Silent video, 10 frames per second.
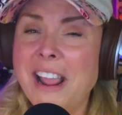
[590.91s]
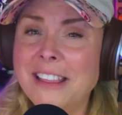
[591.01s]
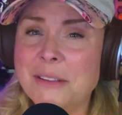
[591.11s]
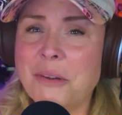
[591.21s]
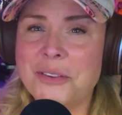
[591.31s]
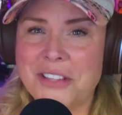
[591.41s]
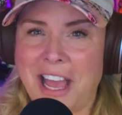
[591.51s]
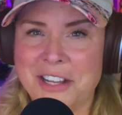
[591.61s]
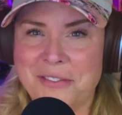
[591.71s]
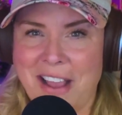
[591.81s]
get the most
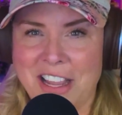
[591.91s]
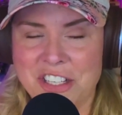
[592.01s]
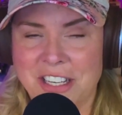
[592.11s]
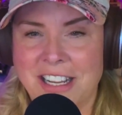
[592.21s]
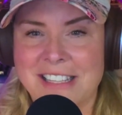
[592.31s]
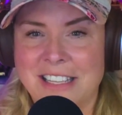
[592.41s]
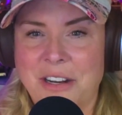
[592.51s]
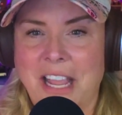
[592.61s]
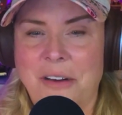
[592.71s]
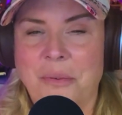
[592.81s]
satisfaction is
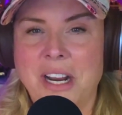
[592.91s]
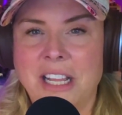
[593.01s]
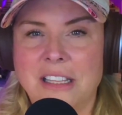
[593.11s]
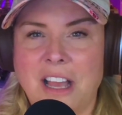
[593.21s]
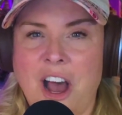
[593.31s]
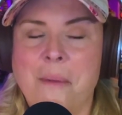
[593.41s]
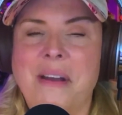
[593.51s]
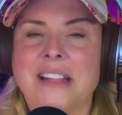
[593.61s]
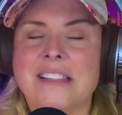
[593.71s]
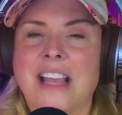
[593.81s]
in reading the
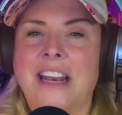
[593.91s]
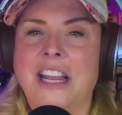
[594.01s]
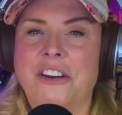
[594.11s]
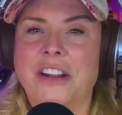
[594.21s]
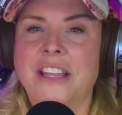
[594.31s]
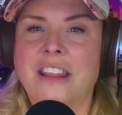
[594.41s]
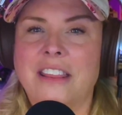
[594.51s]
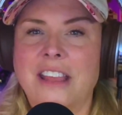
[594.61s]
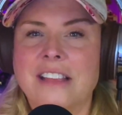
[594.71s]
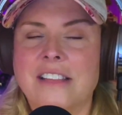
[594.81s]
comments and hearing the
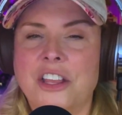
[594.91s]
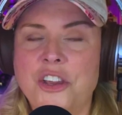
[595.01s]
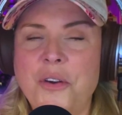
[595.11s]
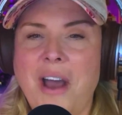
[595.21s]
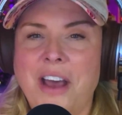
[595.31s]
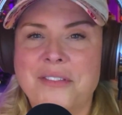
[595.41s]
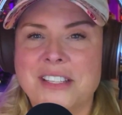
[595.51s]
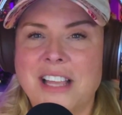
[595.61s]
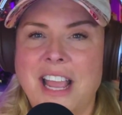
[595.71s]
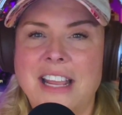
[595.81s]
things that you have to
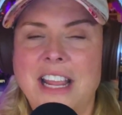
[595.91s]
say,